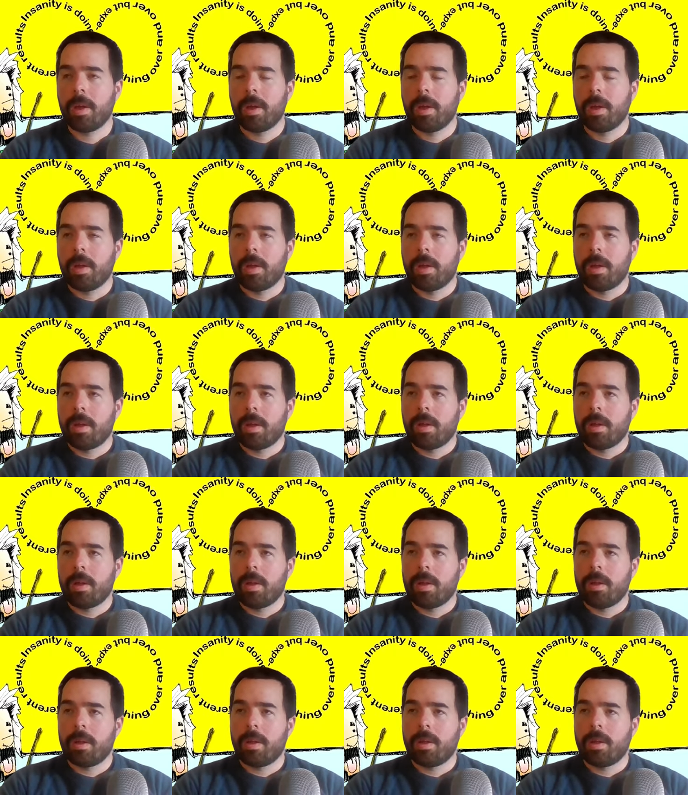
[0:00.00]

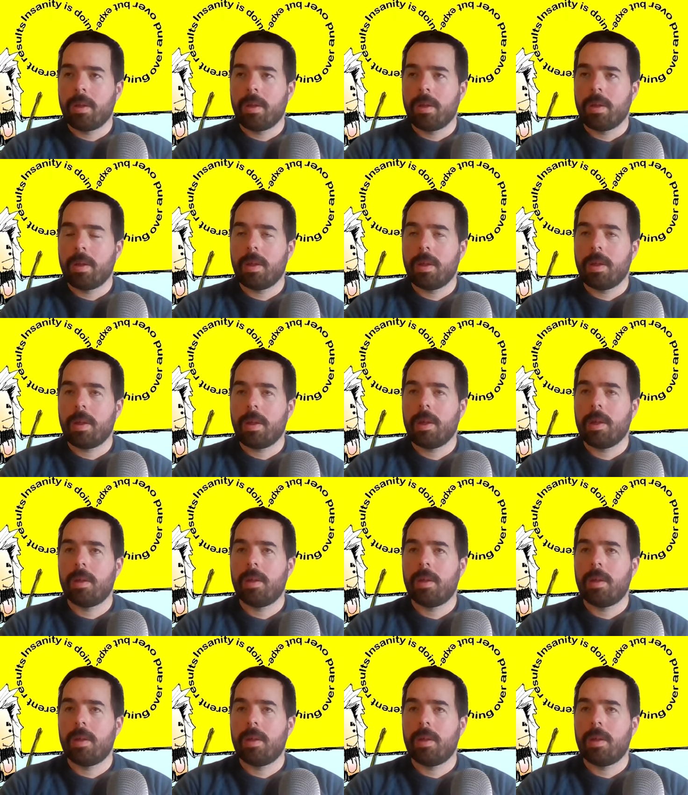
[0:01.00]
(silence)